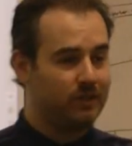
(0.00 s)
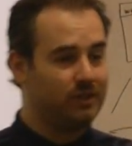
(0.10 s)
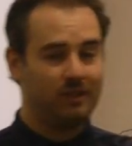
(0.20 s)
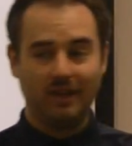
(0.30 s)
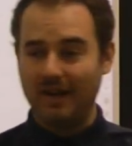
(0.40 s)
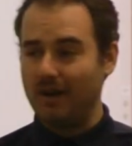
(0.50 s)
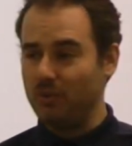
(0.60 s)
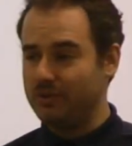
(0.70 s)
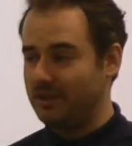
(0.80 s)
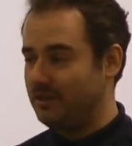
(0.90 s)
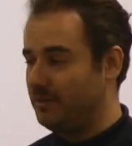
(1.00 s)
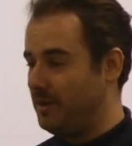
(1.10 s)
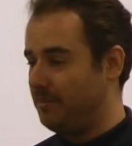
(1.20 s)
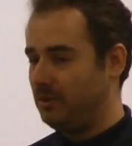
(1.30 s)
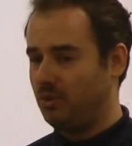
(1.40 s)
is how did the
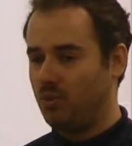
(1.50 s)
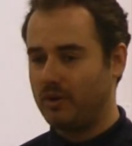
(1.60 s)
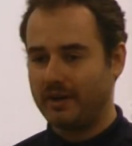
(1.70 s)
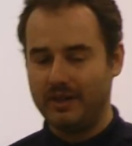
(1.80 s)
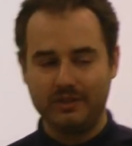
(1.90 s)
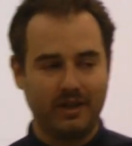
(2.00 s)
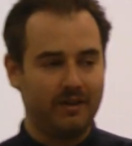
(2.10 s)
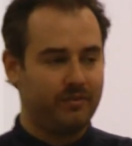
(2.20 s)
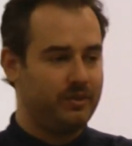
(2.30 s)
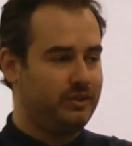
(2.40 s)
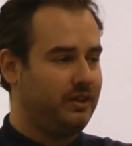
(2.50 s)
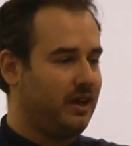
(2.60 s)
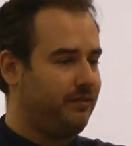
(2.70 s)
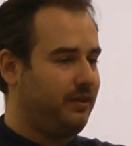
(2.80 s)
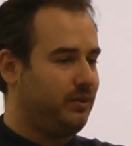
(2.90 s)
people who organized the conference did
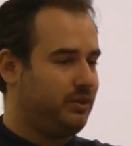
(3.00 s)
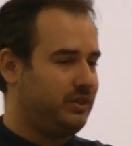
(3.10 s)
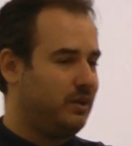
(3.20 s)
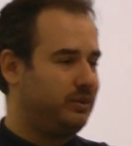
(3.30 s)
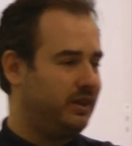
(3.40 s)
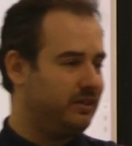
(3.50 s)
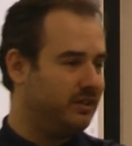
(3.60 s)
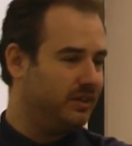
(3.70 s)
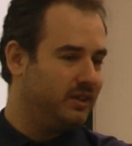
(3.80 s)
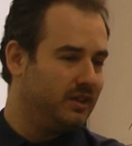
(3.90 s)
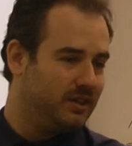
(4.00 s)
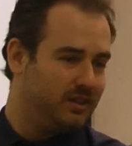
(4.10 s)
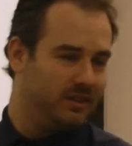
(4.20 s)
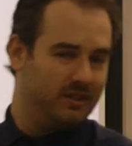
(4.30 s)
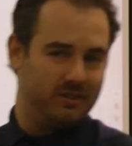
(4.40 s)
not figure this out yet?
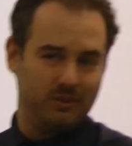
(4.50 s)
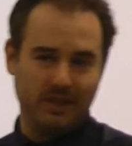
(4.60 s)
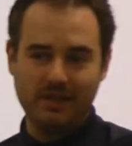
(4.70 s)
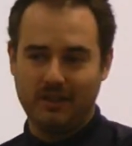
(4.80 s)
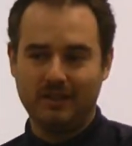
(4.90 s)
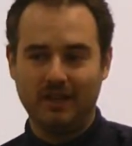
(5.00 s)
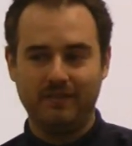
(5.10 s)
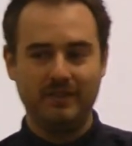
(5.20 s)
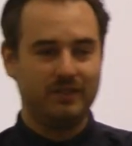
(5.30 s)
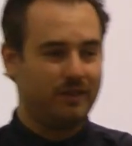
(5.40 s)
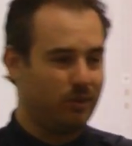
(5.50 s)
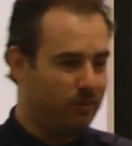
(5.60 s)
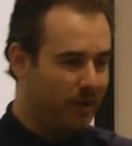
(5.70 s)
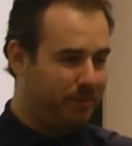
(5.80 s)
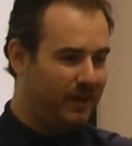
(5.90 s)
Do they not visit their own
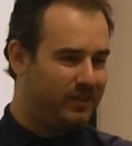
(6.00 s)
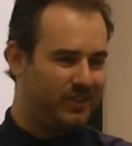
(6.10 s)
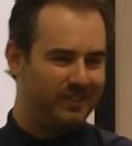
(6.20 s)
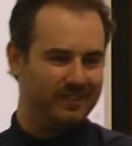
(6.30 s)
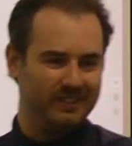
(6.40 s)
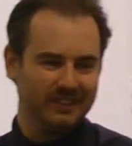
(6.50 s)
web page?